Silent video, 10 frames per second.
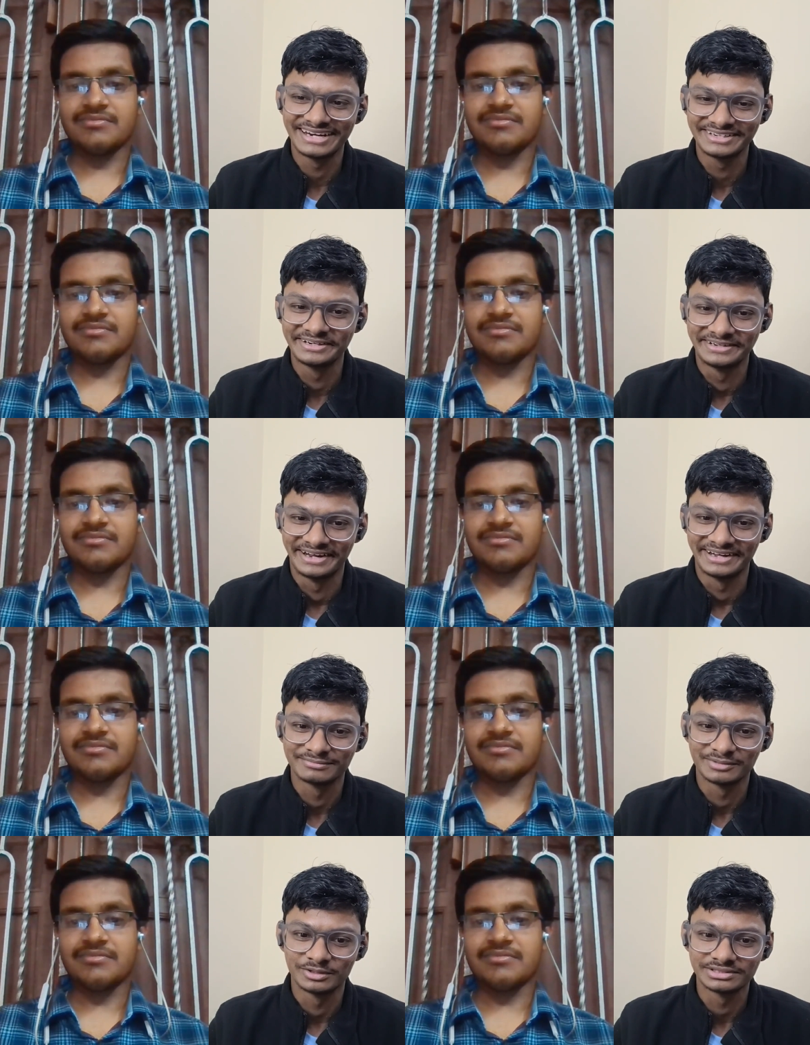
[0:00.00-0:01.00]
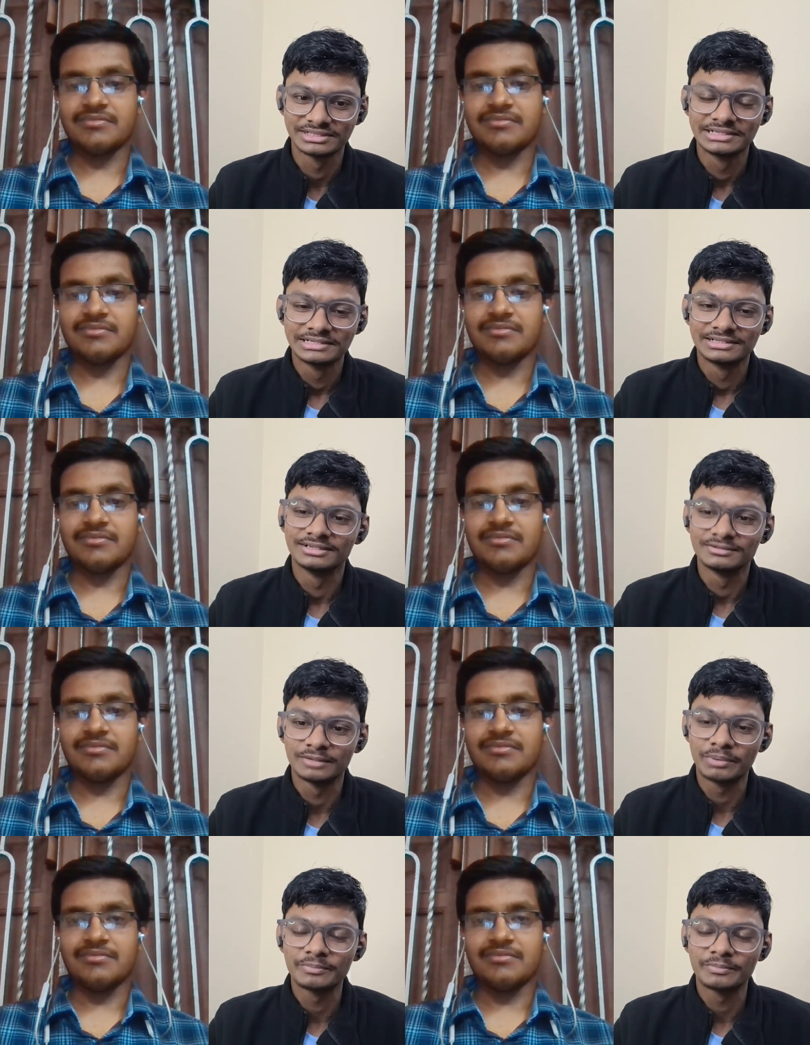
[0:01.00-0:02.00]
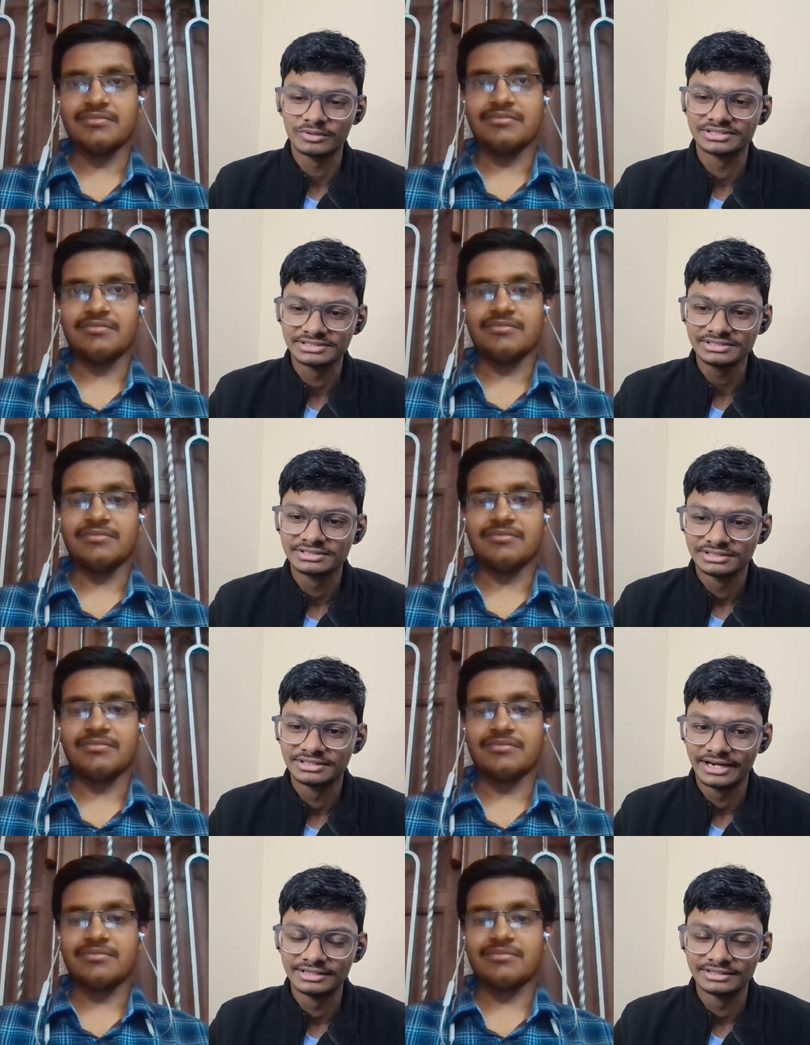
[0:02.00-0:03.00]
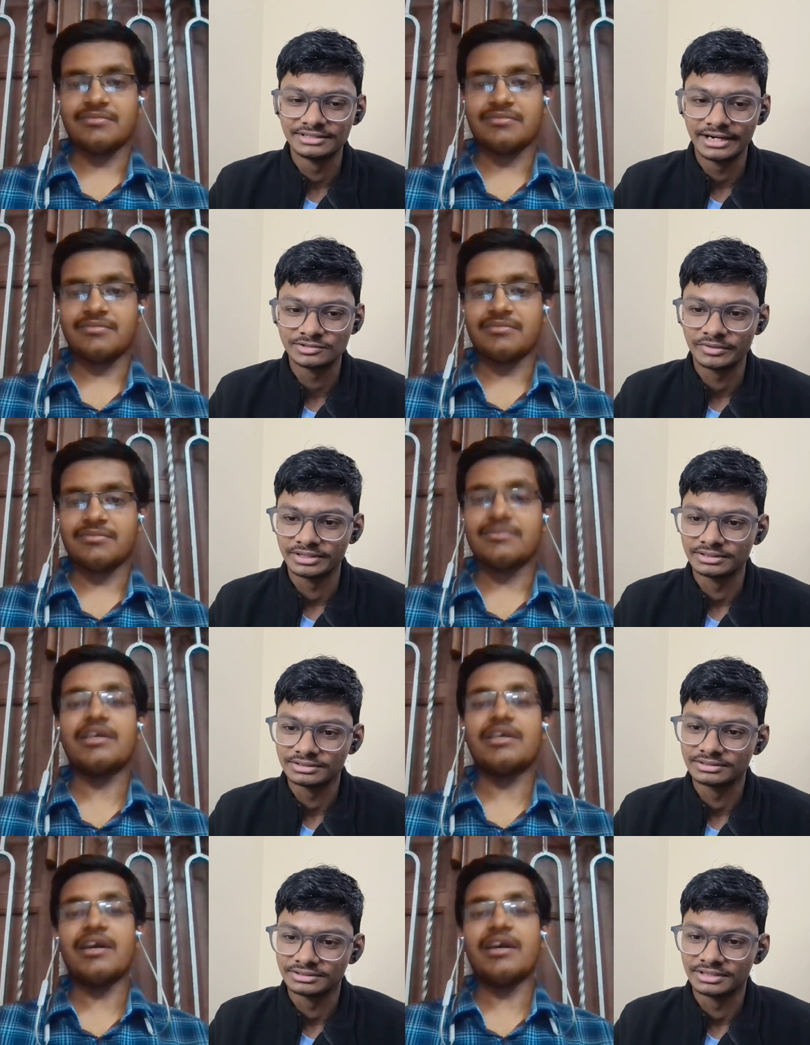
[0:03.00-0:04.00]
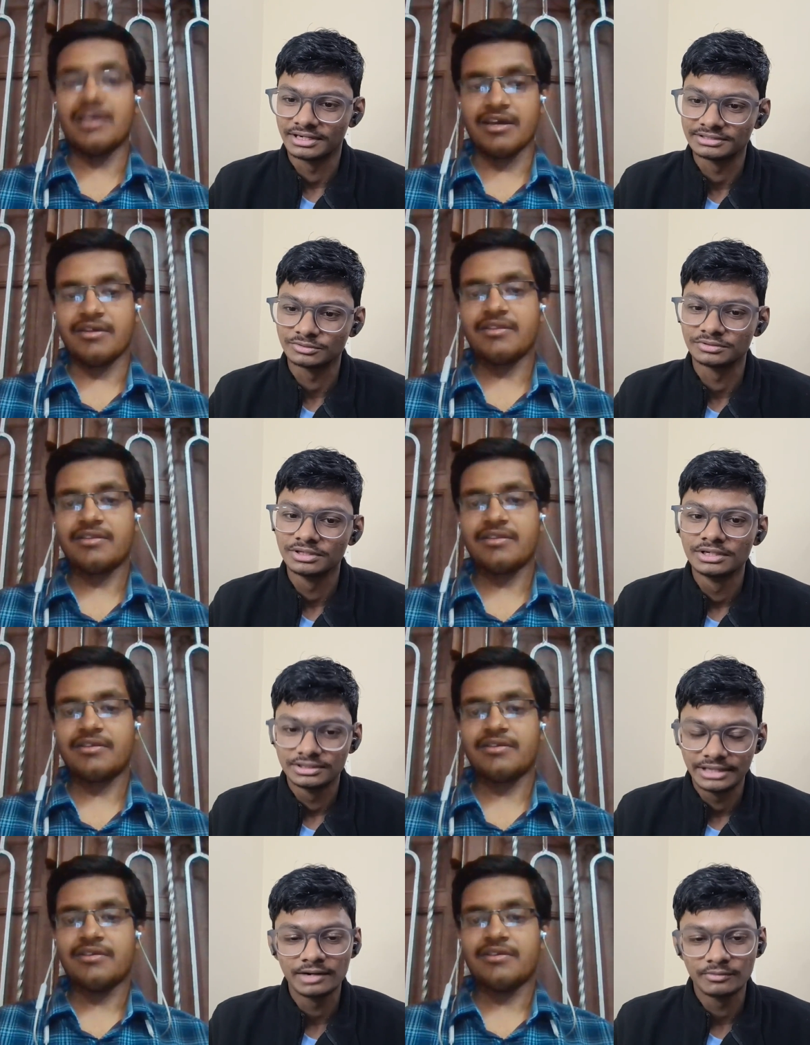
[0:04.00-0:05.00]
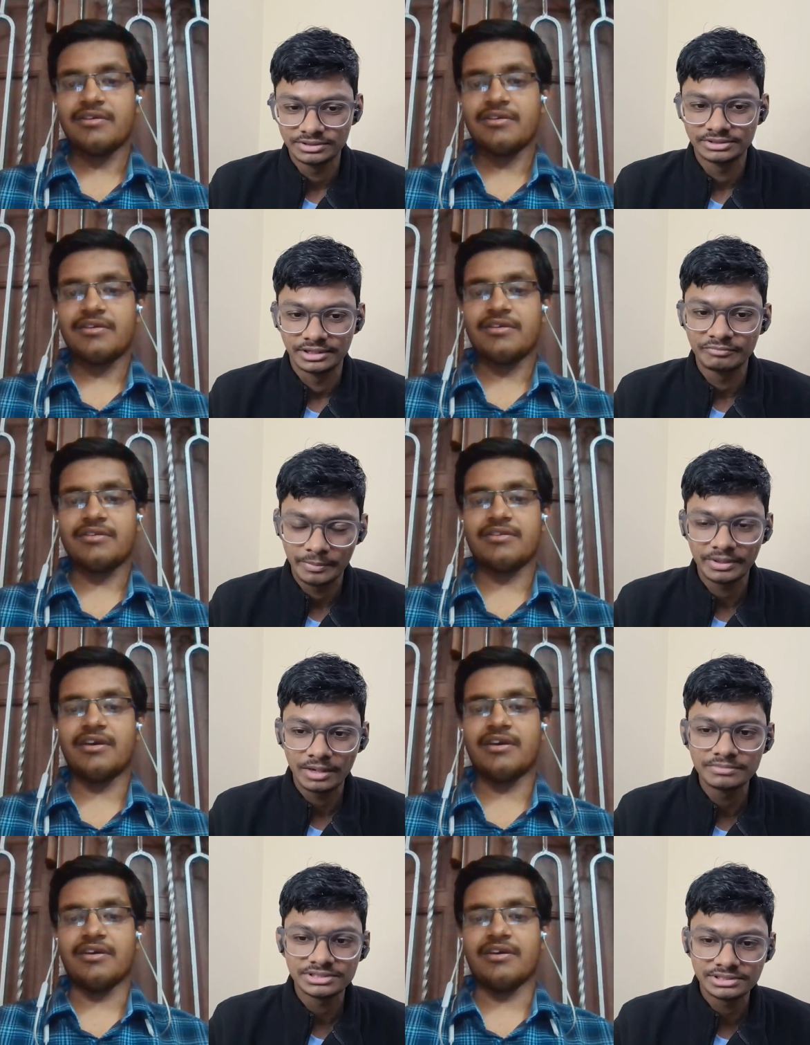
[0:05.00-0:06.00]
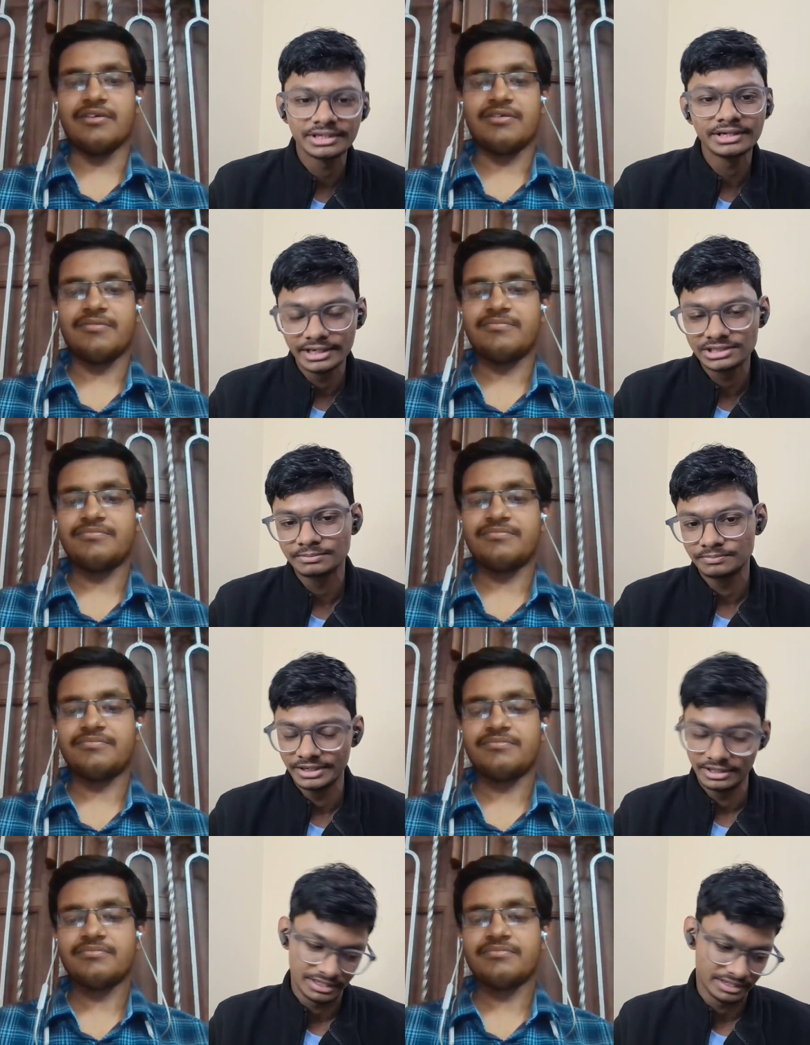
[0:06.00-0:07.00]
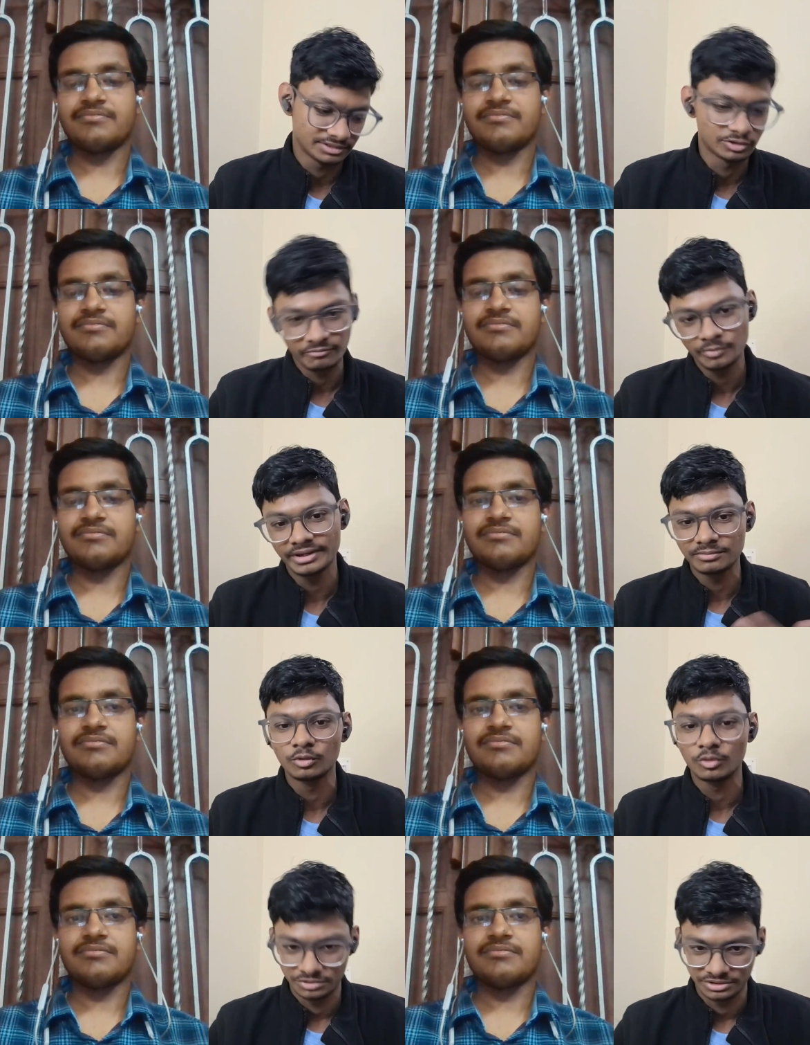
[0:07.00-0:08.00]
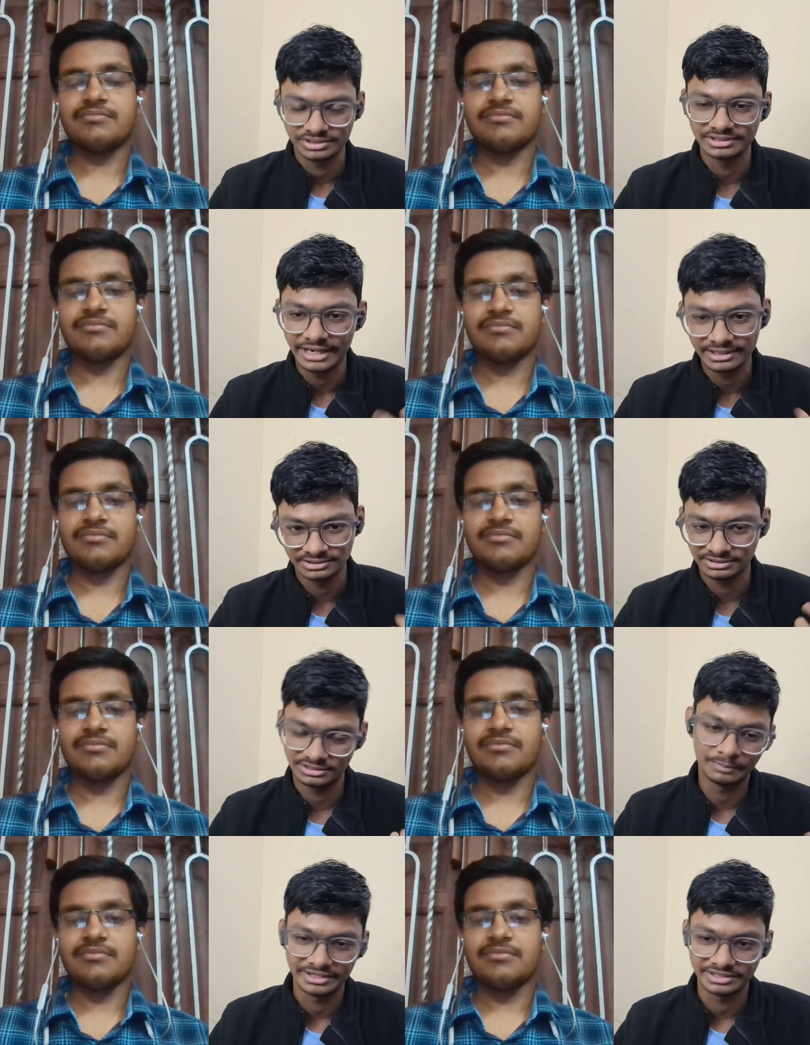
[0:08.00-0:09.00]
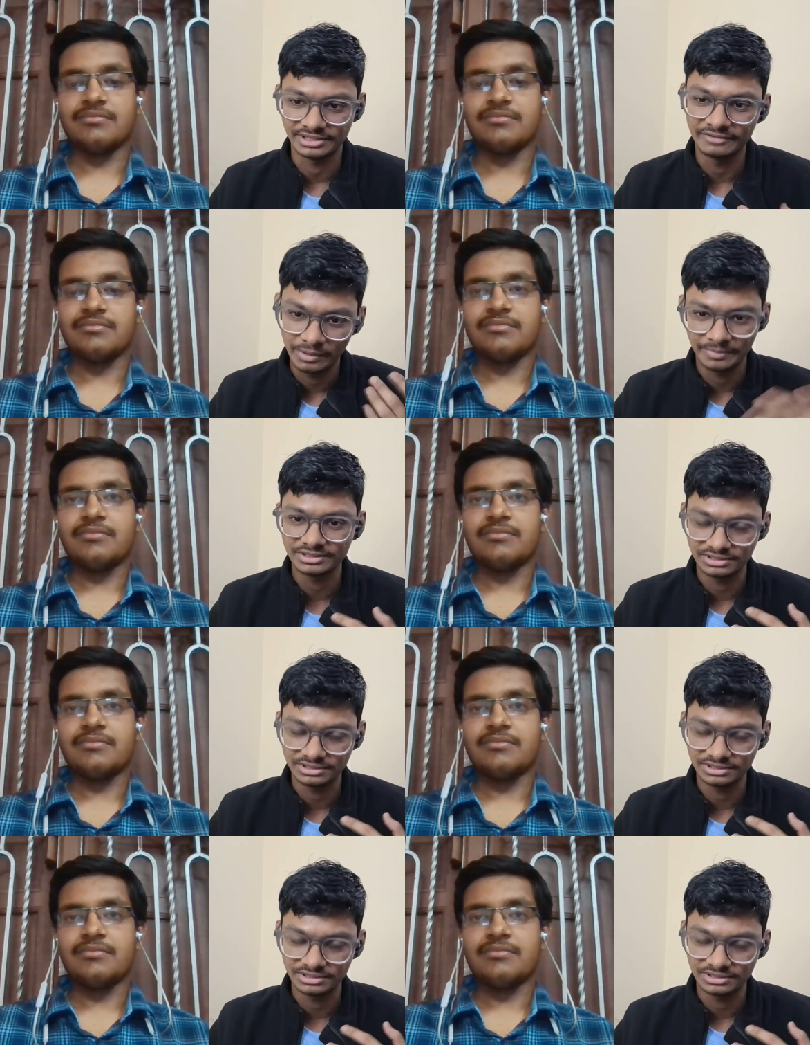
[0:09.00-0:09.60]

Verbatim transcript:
Speaker 1: that great rank because uh, the paper was easy that that's why yeah, yeah, yeah, so that was the thing if paper comes yeah. easy then it uh, like you have to make more questions correct that's the pressure if paper